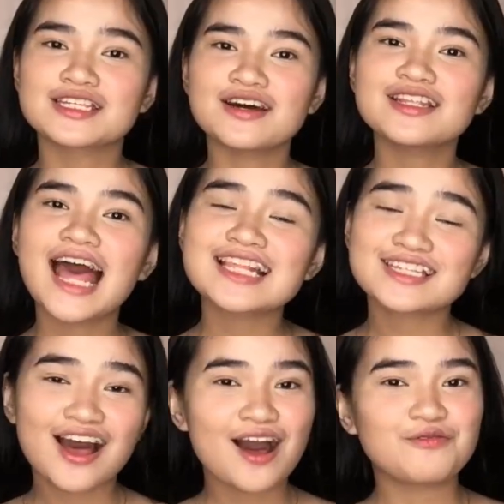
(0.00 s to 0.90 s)
So that's
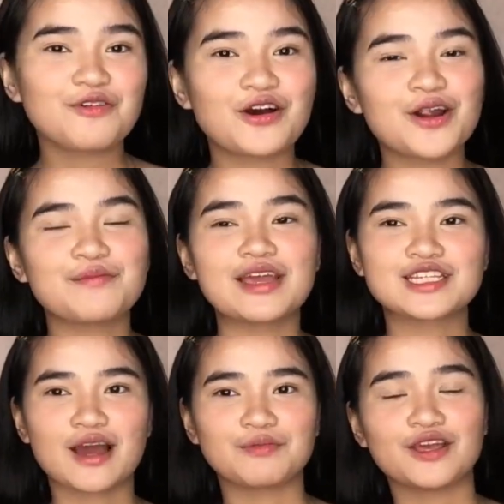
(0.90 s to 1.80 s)
all for my
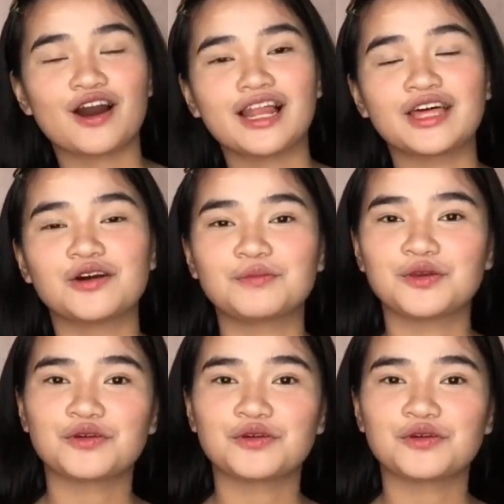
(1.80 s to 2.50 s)
shopping haul. I hope